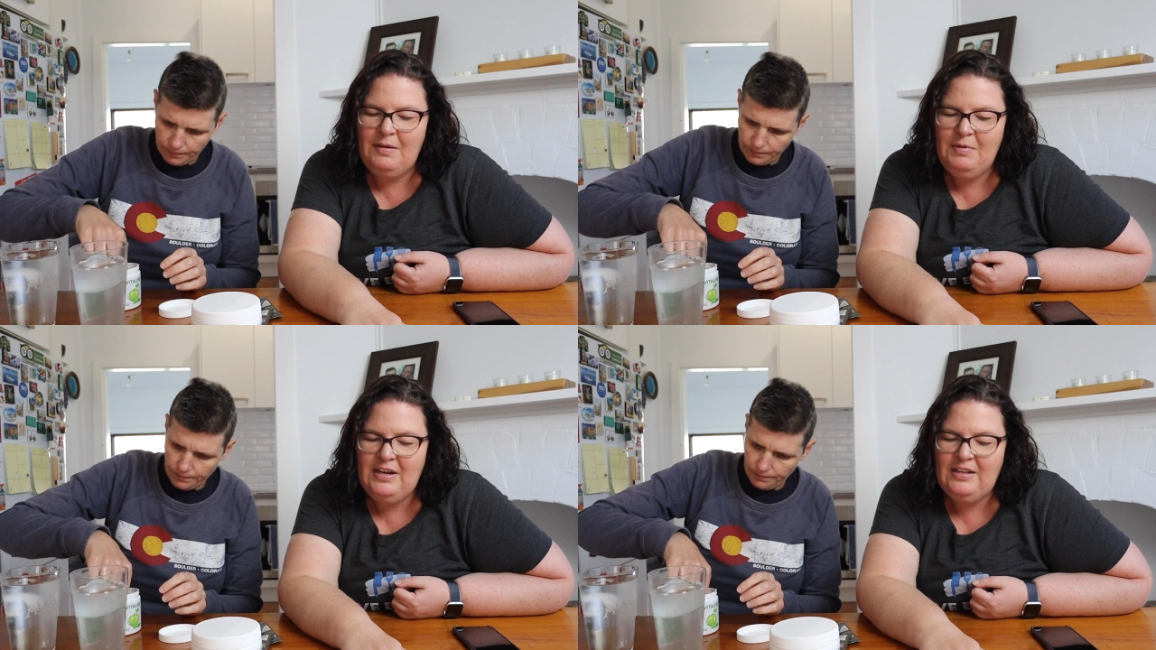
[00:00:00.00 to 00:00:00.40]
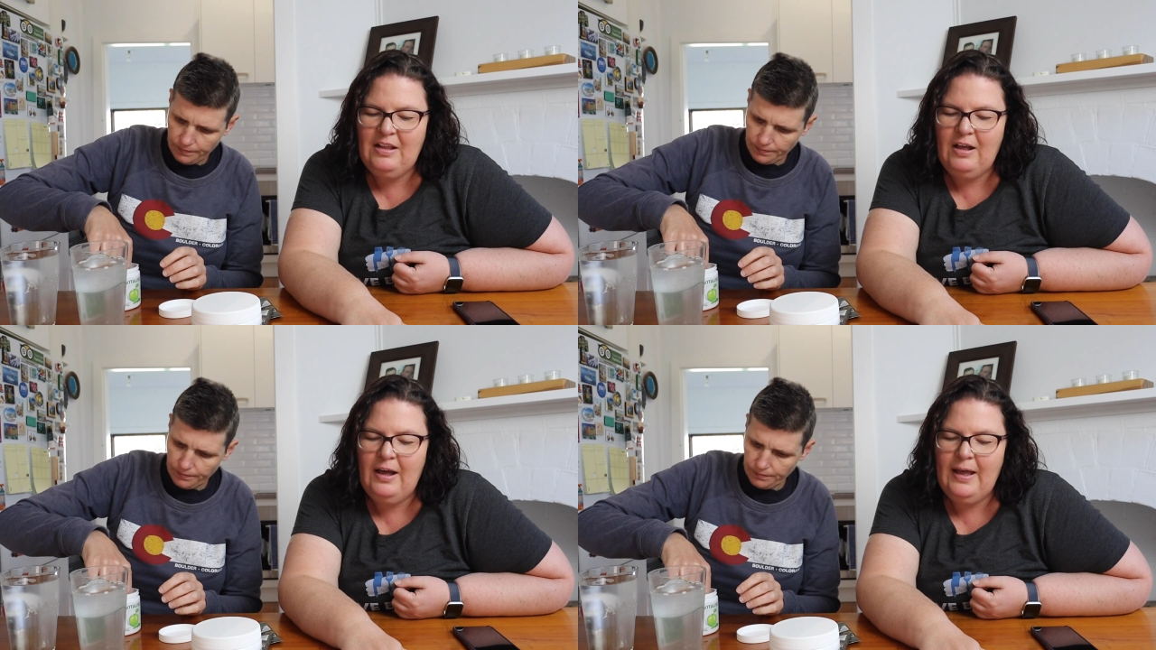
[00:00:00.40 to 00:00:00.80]
Speaker 1: lemon
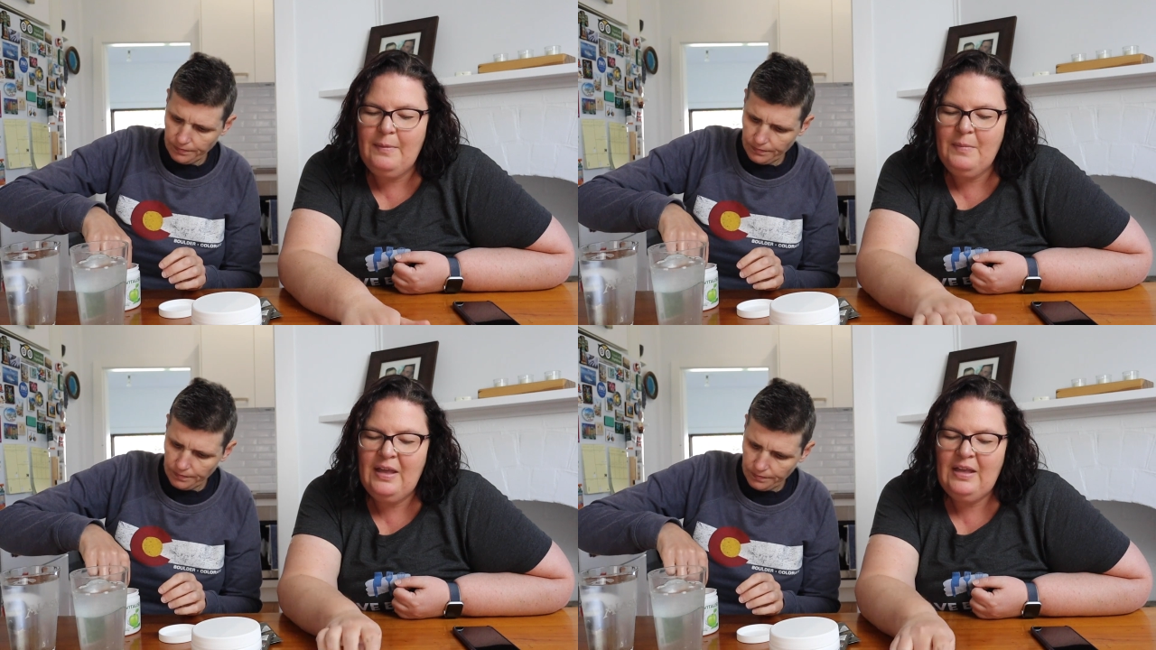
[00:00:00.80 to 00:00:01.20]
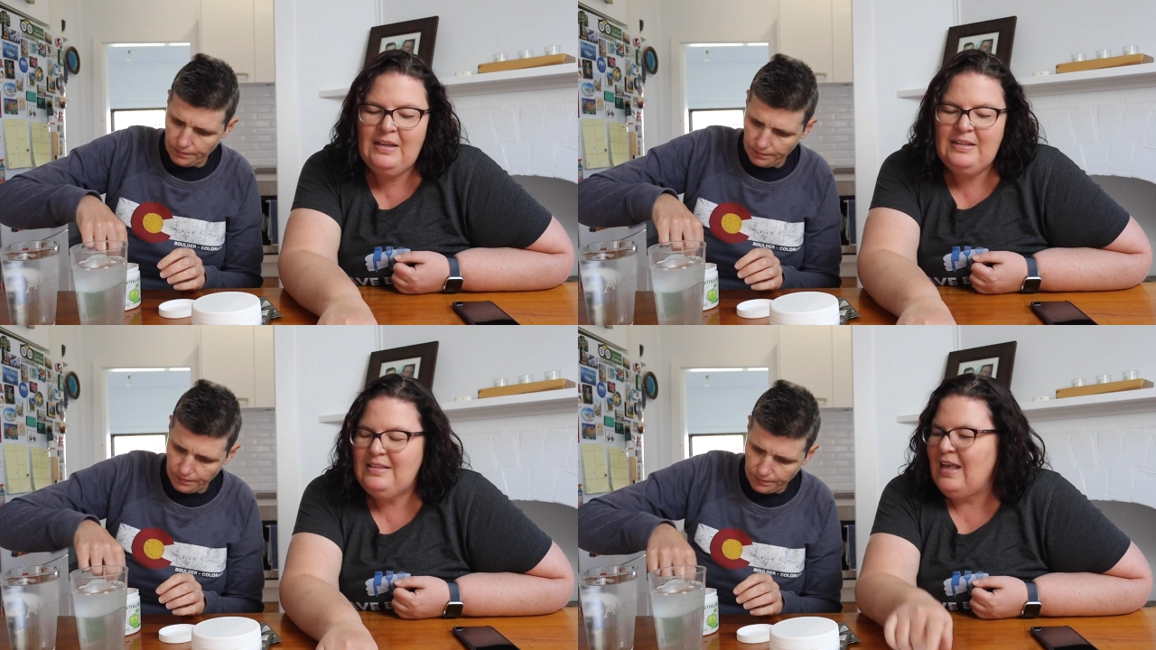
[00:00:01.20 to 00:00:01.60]
and lime,
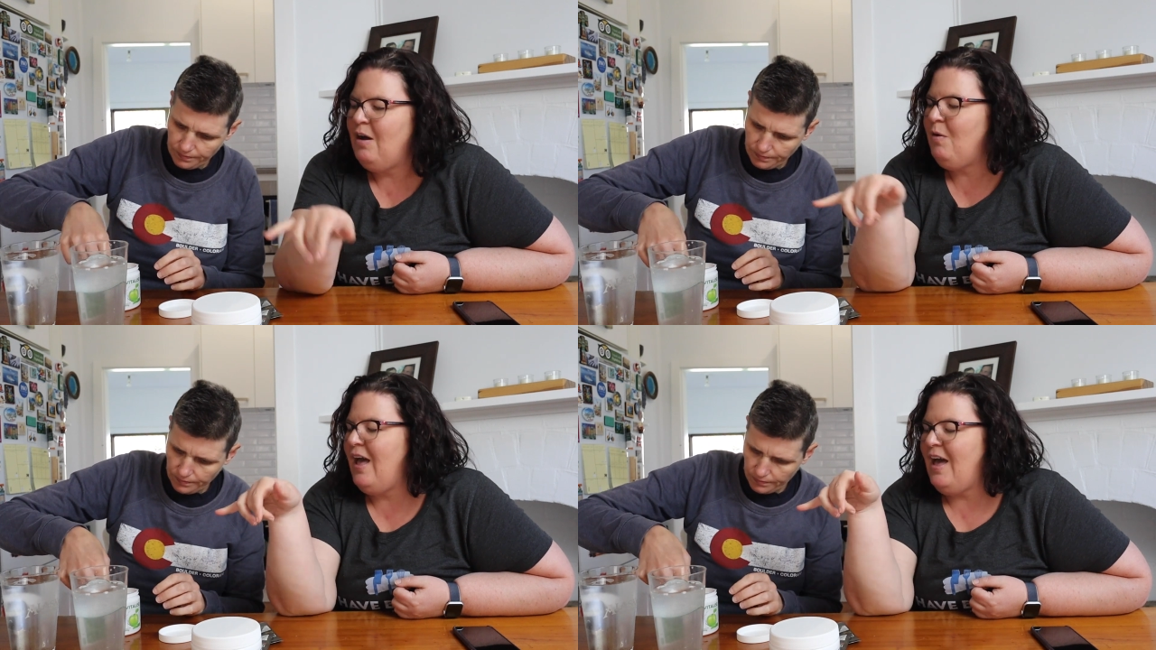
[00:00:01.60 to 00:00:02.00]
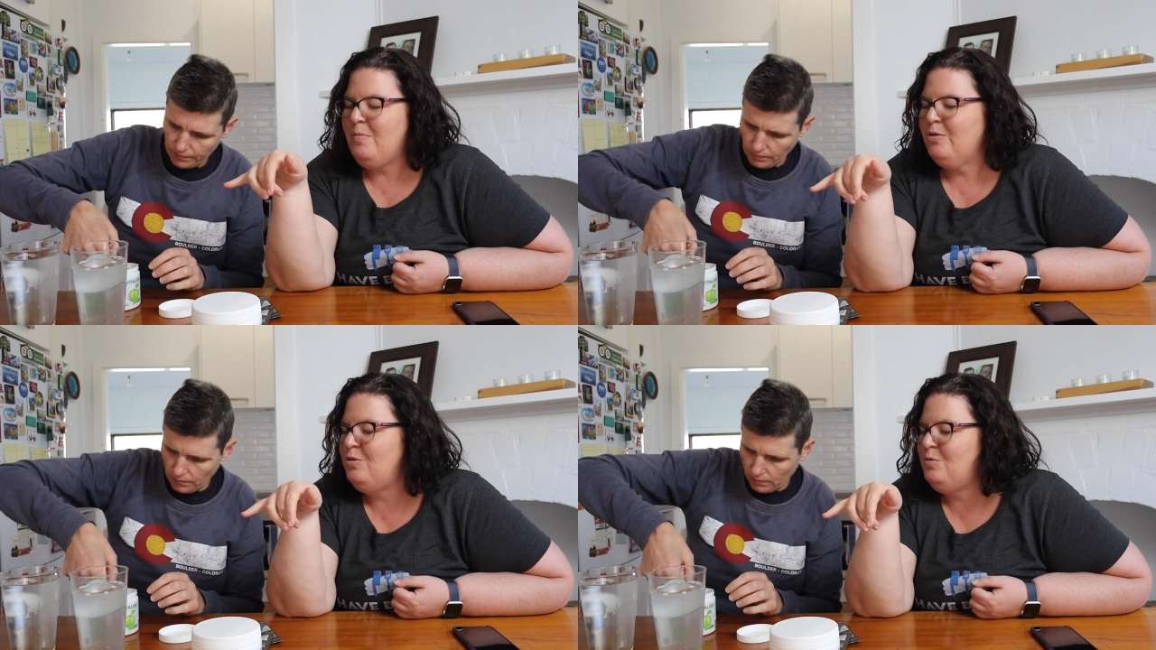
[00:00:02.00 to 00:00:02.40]
sour
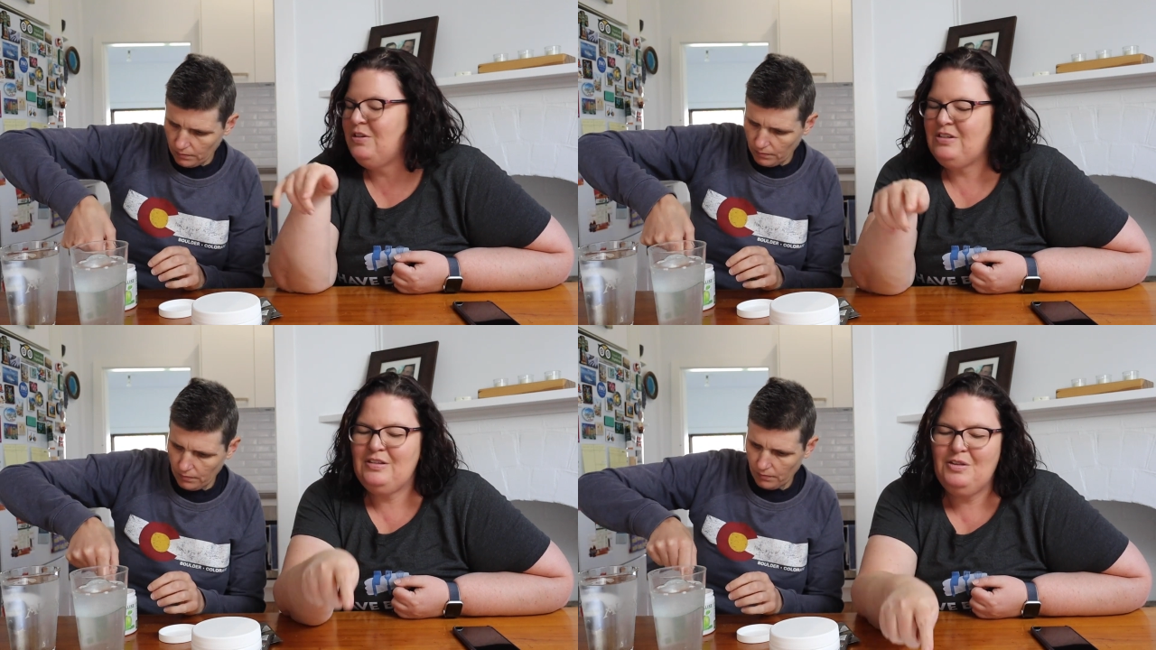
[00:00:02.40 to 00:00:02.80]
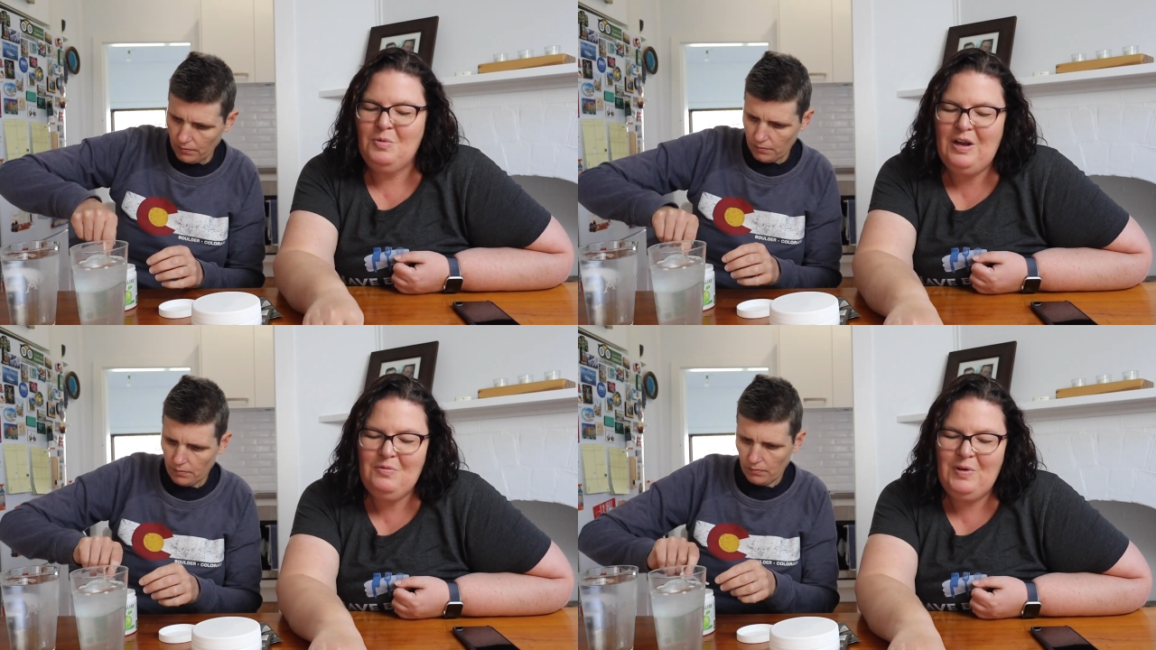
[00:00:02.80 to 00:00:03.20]
apple, which is the
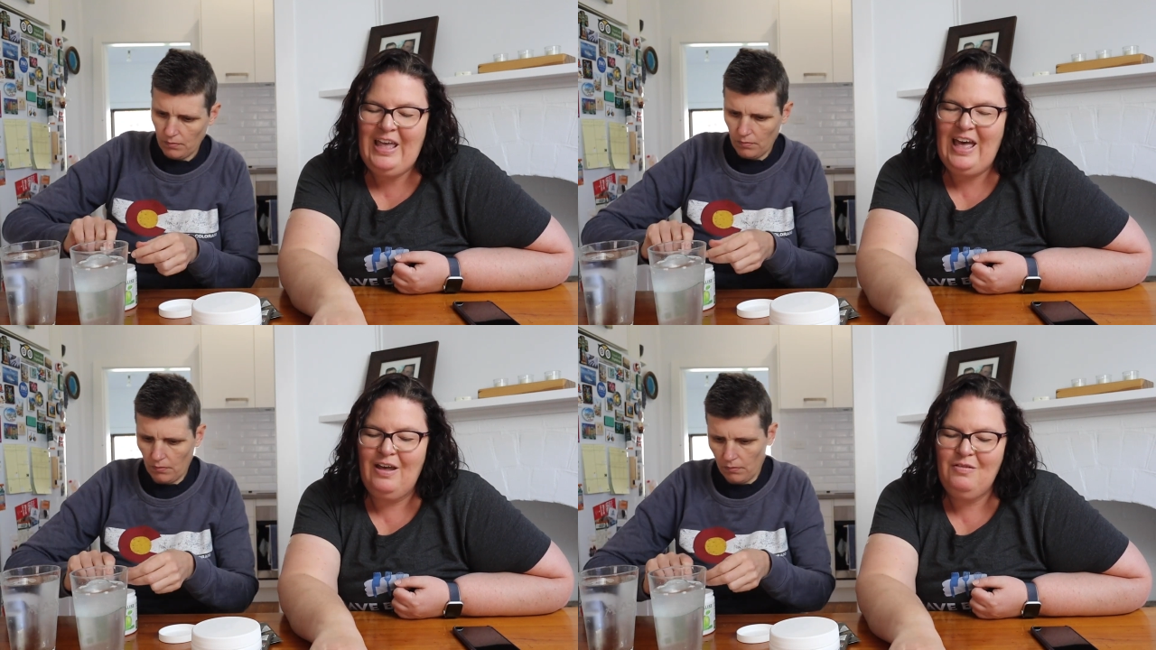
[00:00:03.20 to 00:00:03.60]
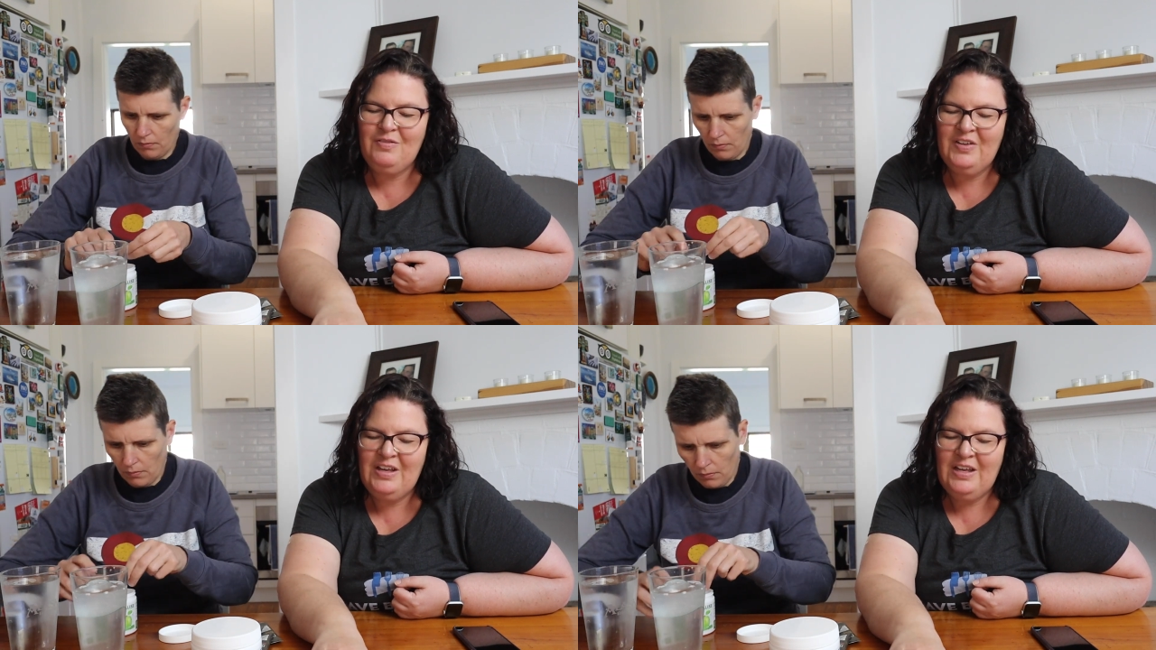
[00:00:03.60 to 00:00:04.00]
one we have,